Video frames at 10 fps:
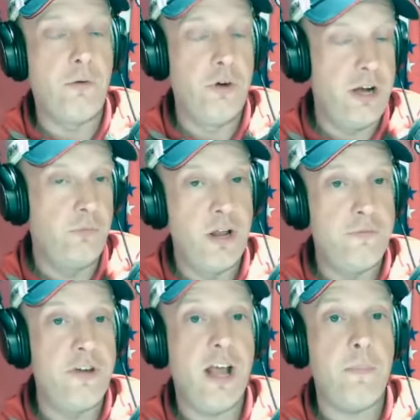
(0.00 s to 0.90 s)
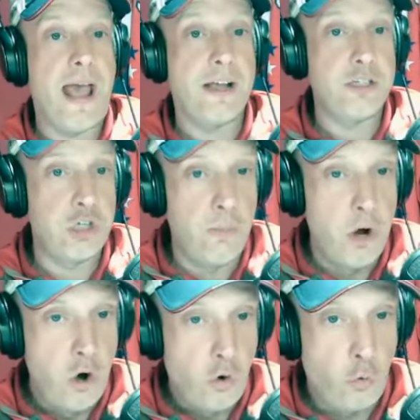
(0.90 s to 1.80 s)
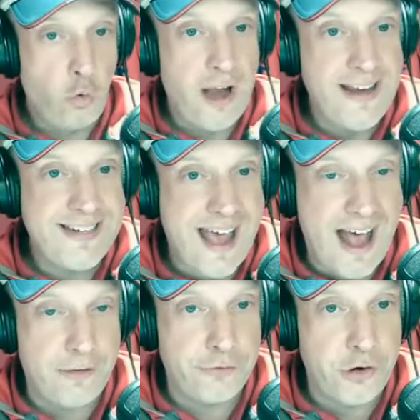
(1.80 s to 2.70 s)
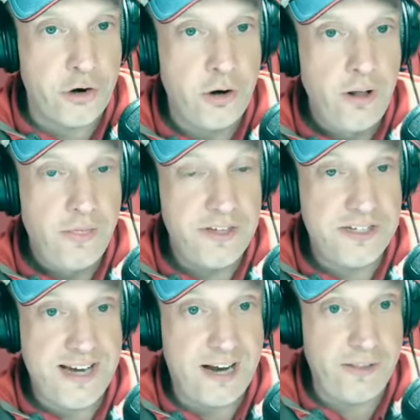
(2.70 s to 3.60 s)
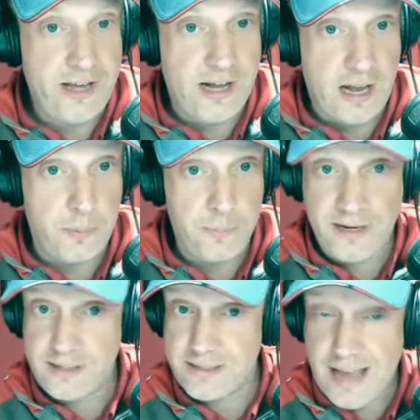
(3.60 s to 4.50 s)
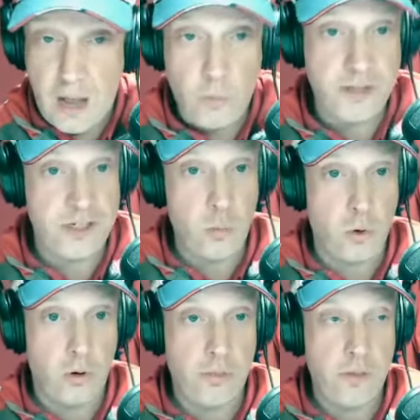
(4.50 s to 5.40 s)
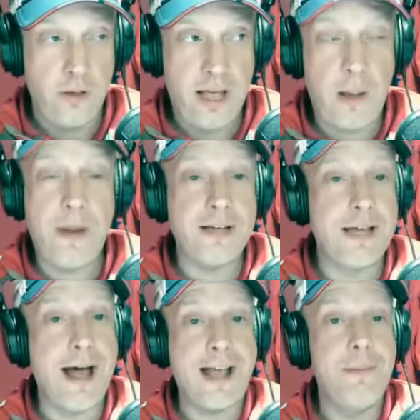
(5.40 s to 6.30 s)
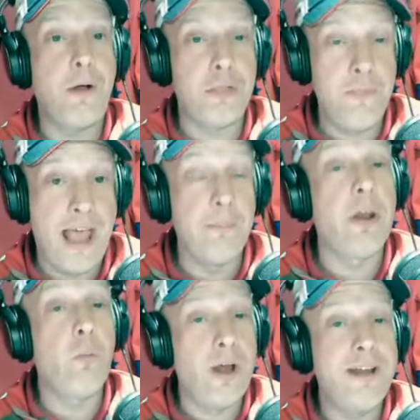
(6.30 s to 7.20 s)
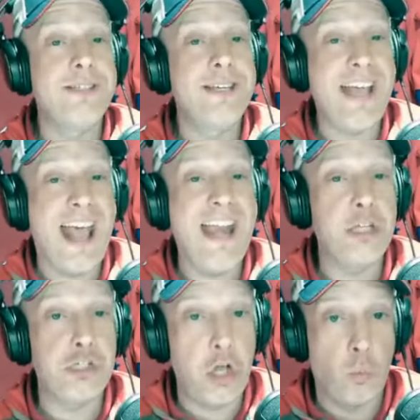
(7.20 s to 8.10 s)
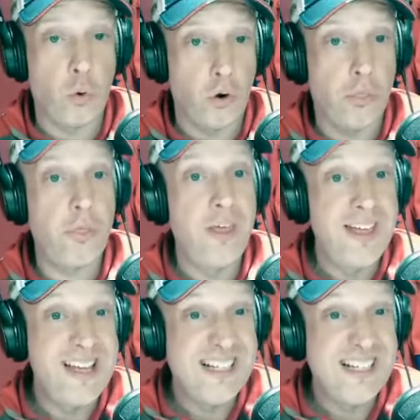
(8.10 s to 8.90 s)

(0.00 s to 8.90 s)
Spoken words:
rid of Nick Backstrom right after the Stanley Cup, because now what is he worth? And I'm not talking about the man, but what is his NHL worth?